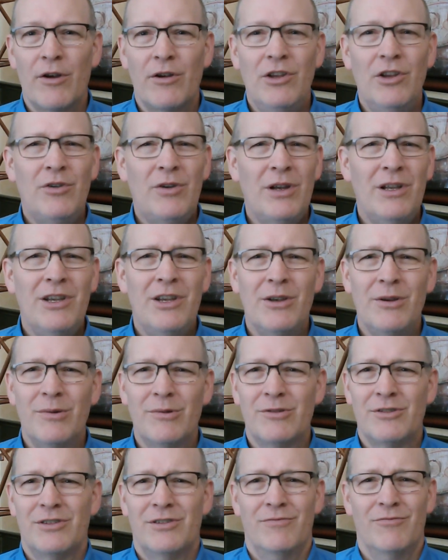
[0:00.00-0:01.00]
And you can
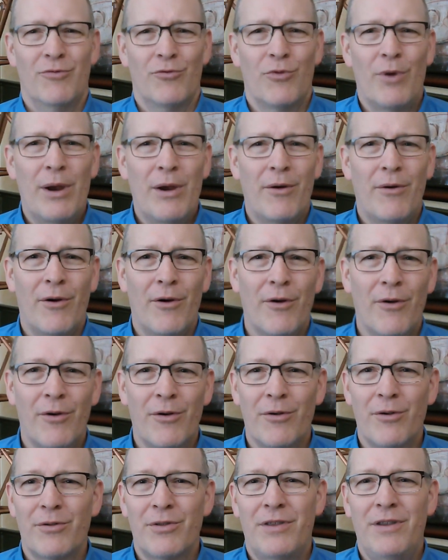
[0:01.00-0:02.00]
use rare
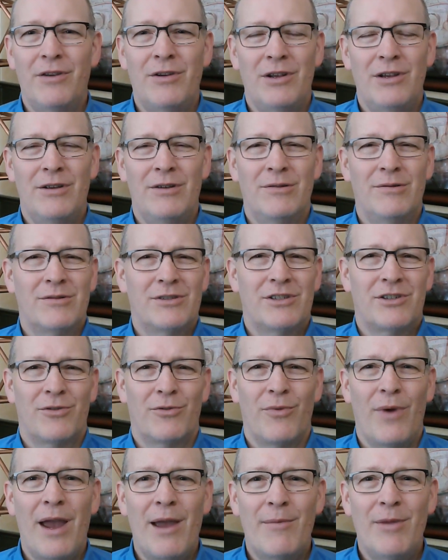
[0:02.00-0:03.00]
earth, you can use
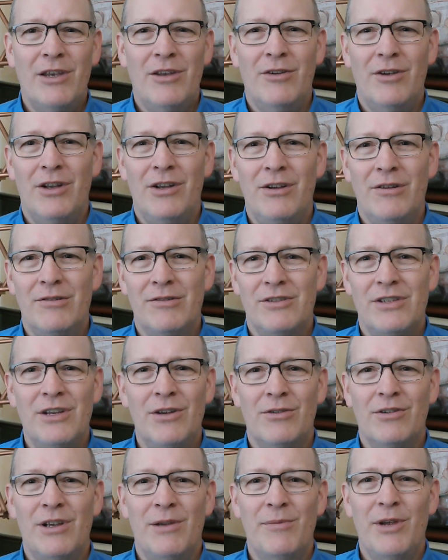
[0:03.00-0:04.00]
ceramic, you can use
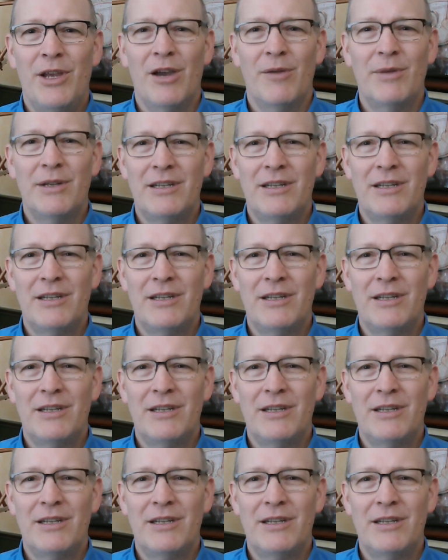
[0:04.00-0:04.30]
neodymium.